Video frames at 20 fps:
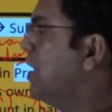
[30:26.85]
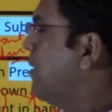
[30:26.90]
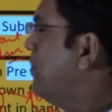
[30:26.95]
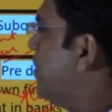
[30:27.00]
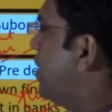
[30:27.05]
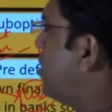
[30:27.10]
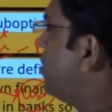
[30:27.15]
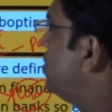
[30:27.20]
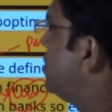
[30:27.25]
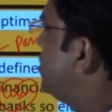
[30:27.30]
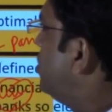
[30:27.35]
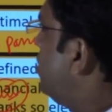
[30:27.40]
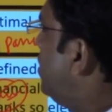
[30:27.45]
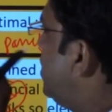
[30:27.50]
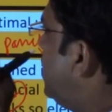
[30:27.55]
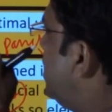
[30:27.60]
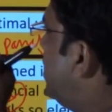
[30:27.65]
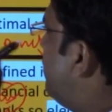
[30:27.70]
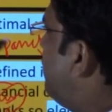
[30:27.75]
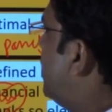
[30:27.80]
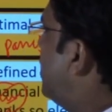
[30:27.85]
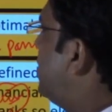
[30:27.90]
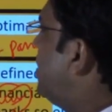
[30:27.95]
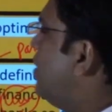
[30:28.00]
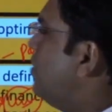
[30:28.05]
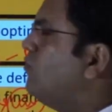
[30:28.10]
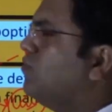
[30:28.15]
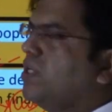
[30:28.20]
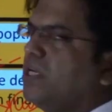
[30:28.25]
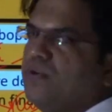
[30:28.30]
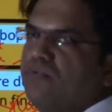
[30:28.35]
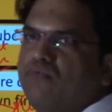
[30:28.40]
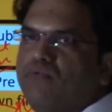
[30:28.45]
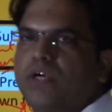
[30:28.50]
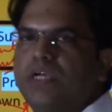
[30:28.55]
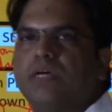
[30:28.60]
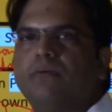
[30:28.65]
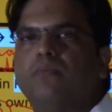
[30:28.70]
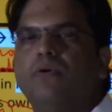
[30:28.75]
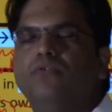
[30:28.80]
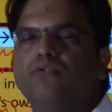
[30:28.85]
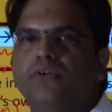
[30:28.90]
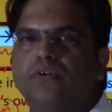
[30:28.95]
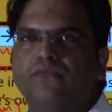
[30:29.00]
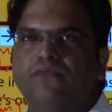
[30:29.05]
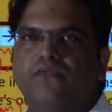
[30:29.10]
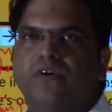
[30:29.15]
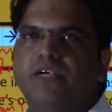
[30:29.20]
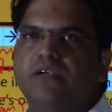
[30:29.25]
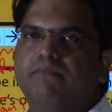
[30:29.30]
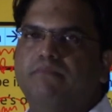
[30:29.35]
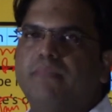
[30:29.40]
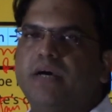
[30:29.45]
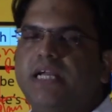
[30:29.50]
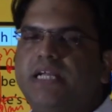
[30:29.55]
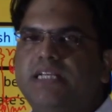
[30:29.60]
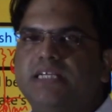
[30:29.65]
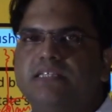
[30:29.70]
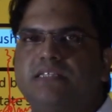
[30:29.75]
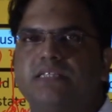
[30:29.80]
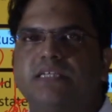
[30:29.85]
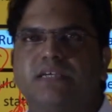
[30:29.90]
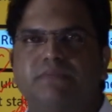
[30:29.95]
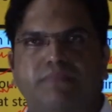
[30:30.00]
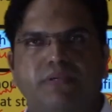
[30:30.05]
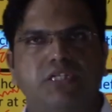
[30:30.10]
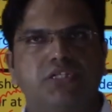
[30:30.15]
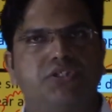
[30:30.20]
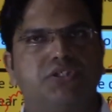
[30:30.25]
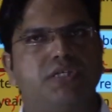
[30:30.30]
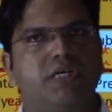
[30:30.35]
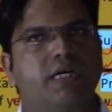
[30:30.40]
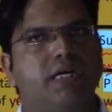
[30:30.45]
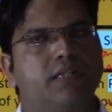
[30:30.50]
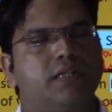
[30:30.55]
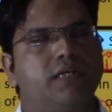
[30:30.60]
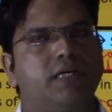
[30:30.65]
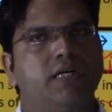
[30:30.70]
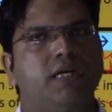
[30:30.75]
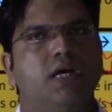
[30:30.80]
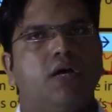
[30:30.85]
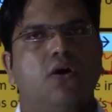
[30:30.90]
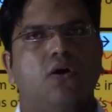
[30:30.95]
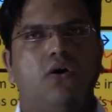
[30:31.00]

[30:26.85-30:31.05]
because you never knew that what amount of fund my district panchayat, right,